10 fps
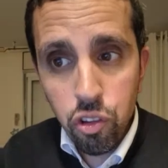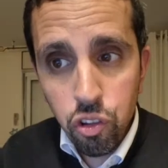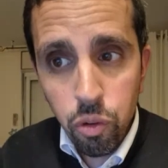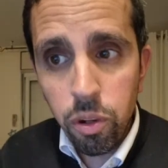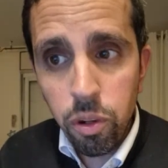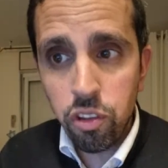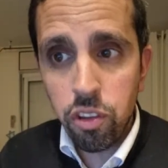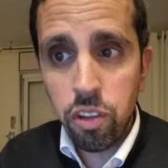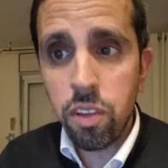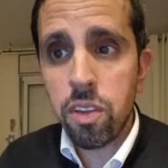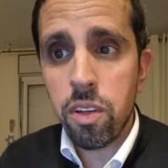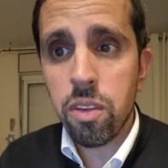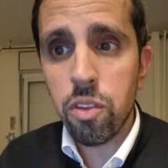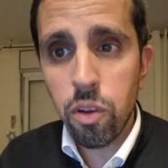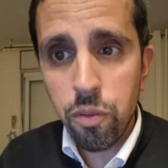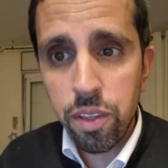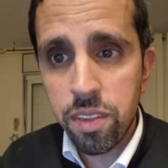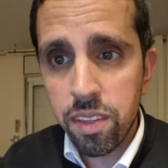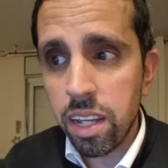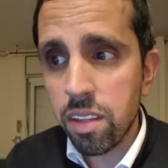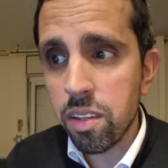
Jewish citizens of his state